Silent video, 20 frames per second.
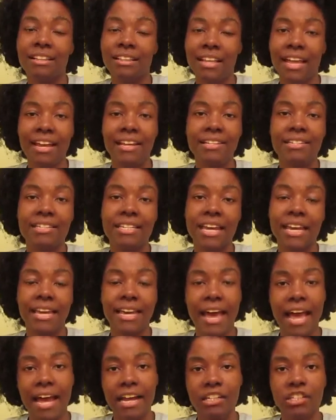like say
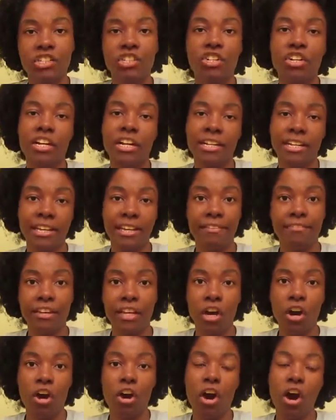castor and
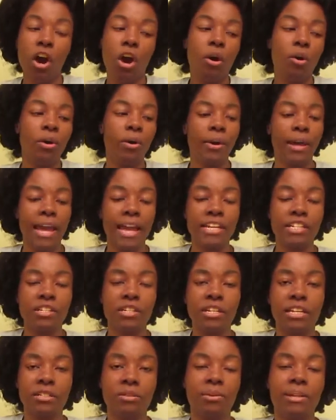EVOO, okay?
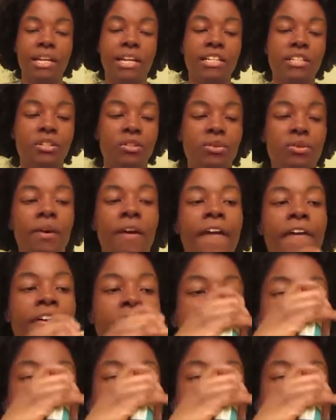So that's what I do.